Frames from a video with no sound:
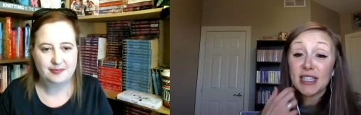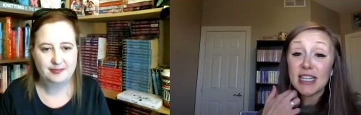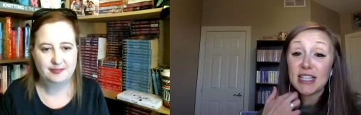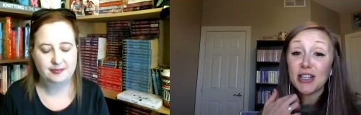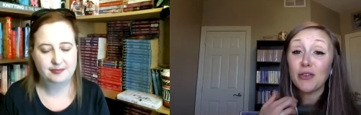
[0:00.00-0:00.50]
Speaker 1: to see.
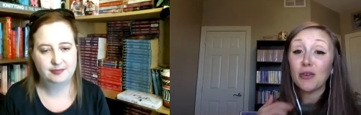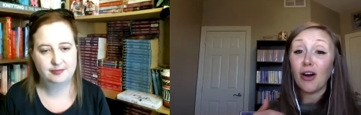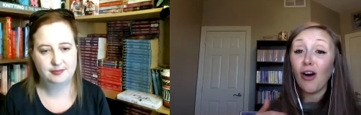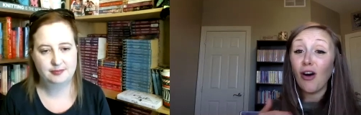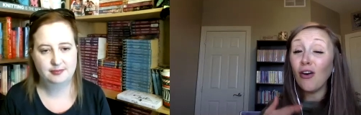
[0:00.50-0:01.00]
So
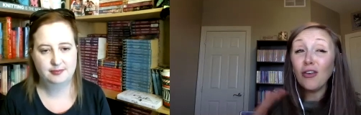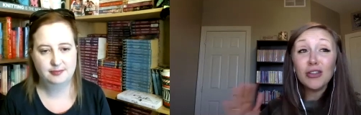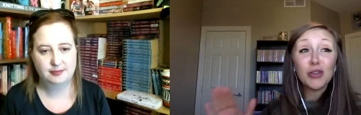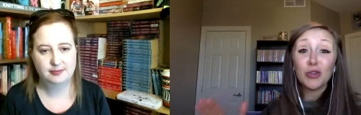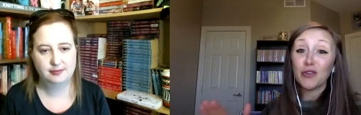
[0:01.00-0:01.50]
all
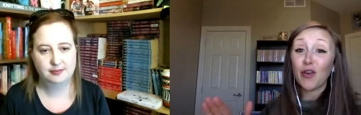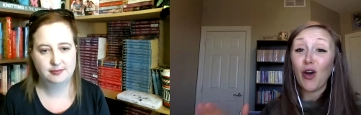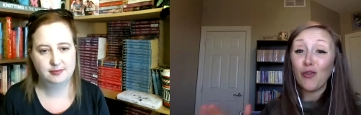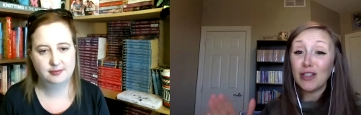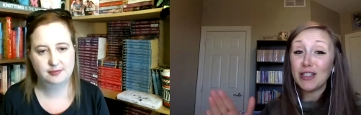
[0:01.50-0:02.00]
sorts of
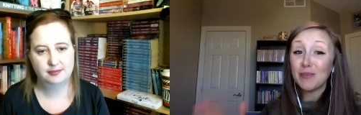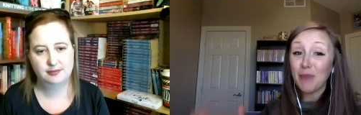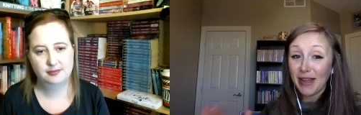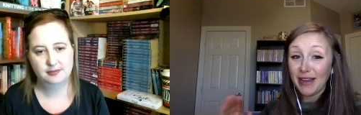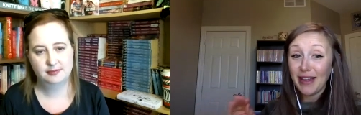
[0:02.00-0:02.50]
COVID smut
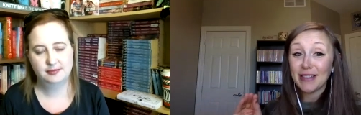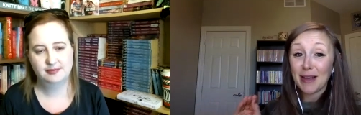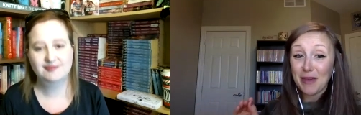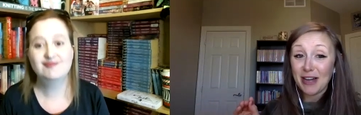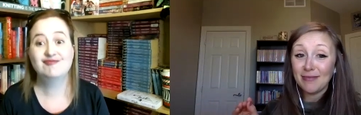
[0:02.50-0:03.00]
has come
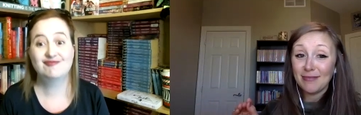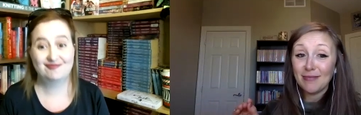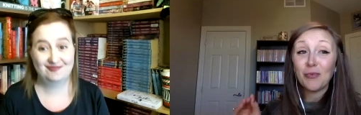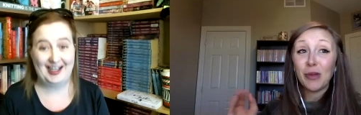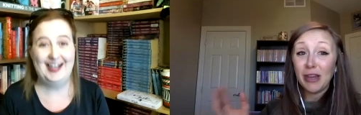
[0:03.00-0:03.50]
out.
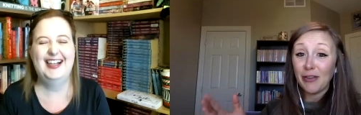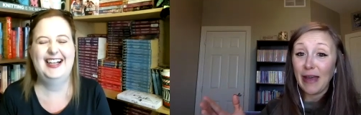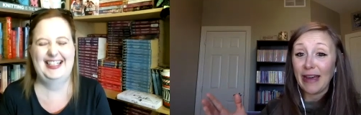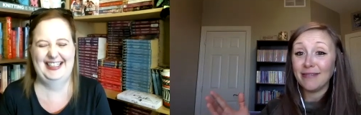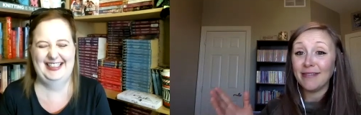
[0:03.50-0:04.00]
We know that.